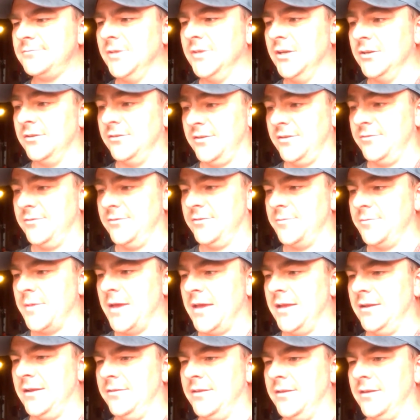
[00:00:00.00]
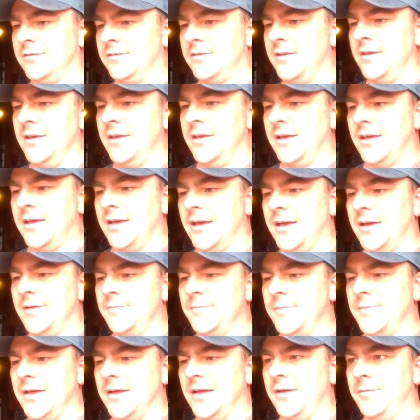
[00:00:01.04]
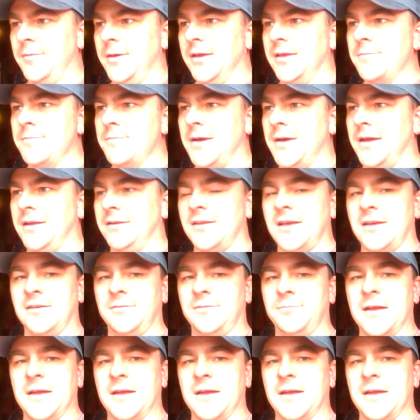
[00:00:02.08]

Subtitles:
there's even some hail in there. I'll make a mad dash